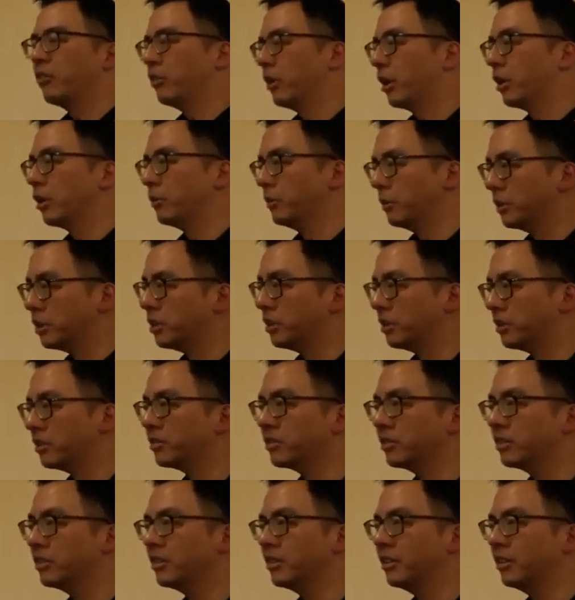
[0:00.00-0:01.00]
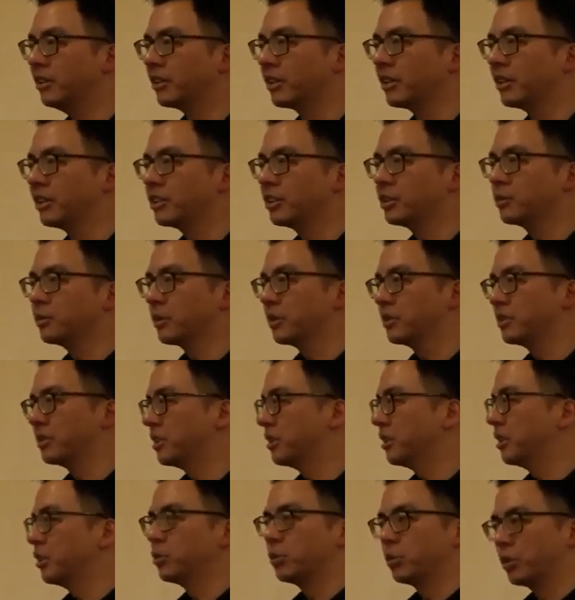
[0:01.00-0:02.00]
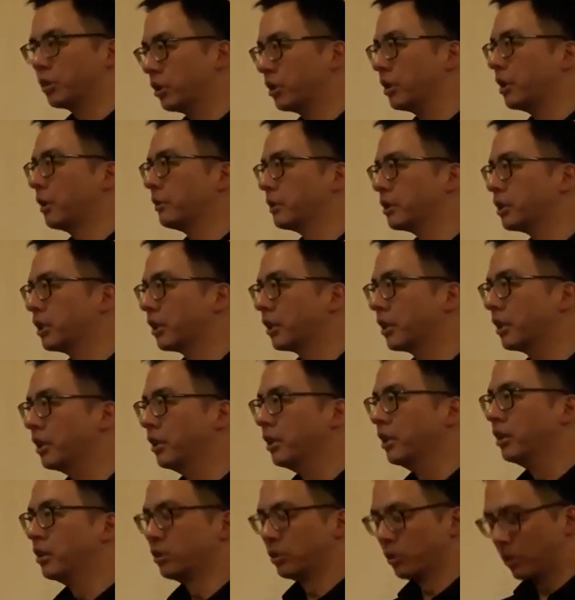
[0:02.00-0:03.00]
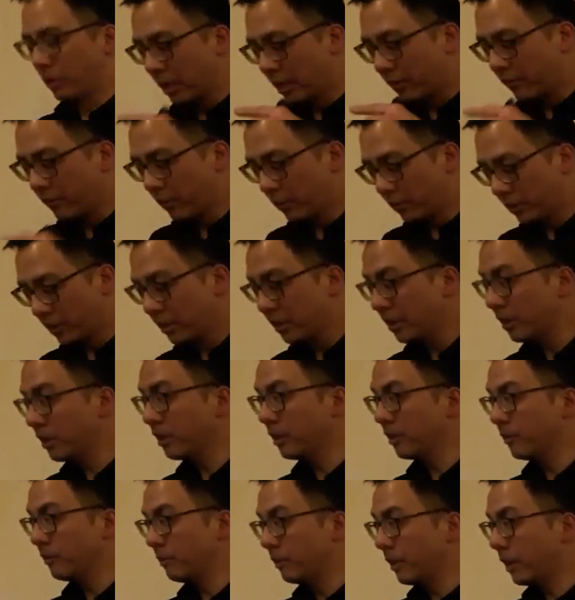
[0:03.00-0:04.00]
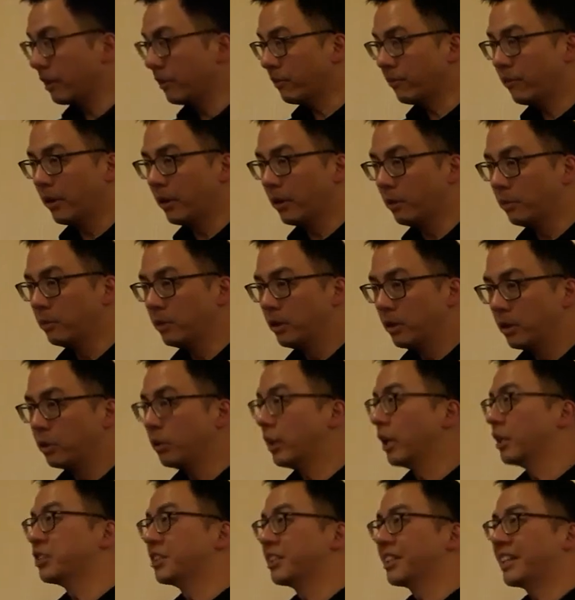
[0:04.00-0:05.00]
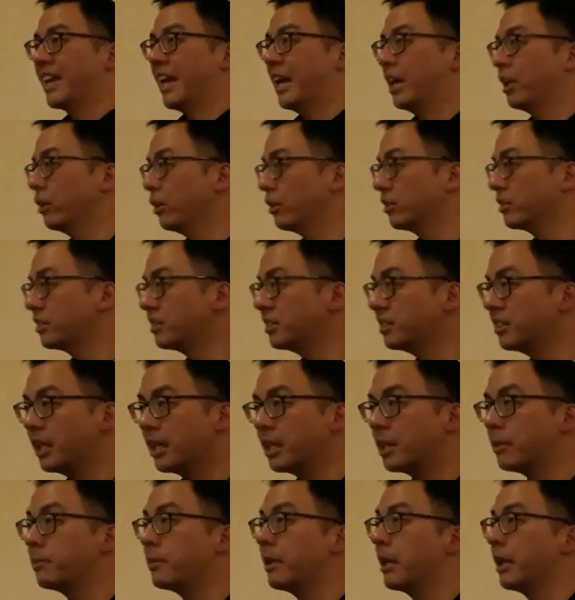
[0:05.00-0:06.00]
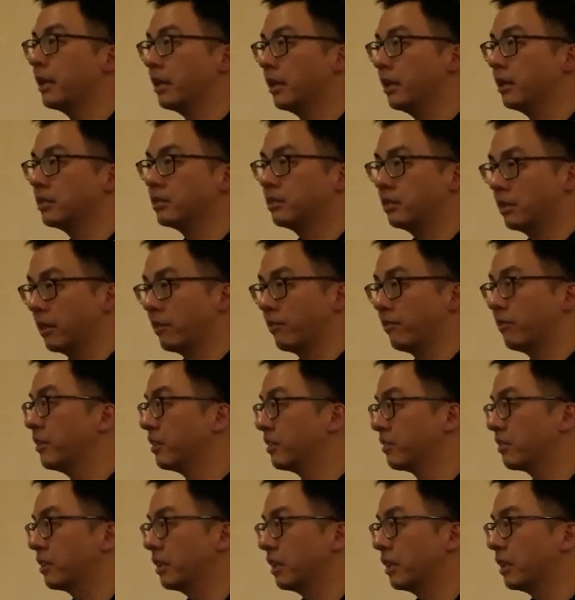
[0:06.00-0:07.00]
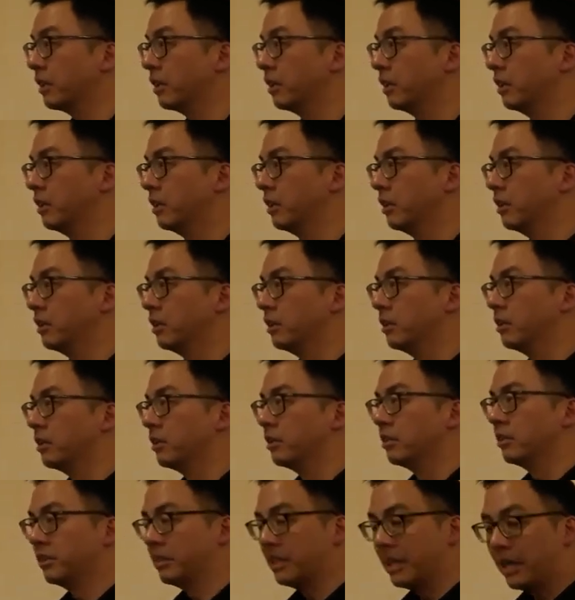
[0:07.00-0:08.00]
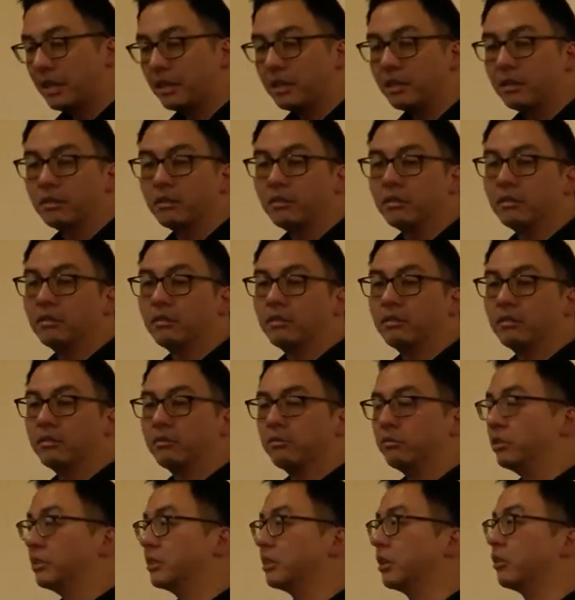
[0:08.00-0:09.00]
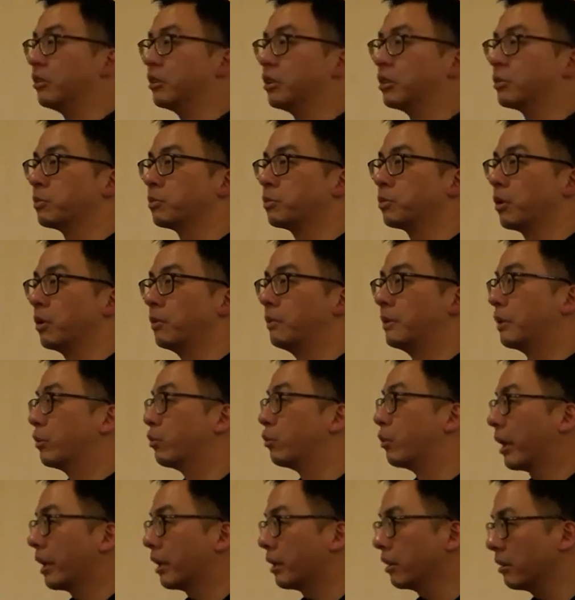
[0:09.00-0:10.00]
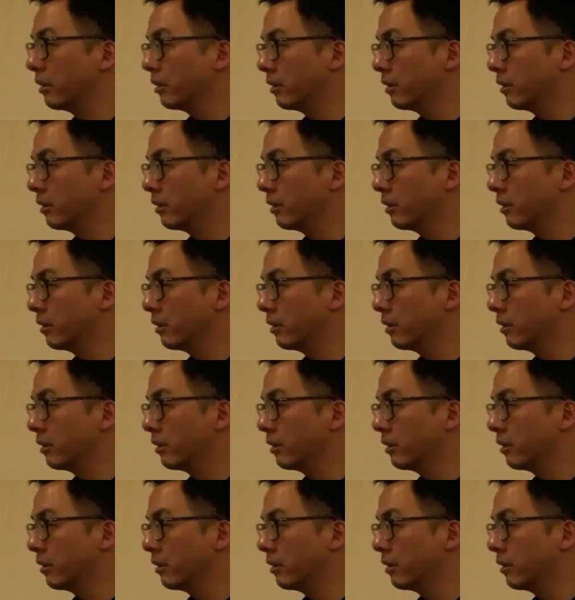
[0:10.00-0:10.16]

learning machines. Okay, this is a blood shot. So if on the blood film you actually cannot see any platelets like physically, that result is probably right.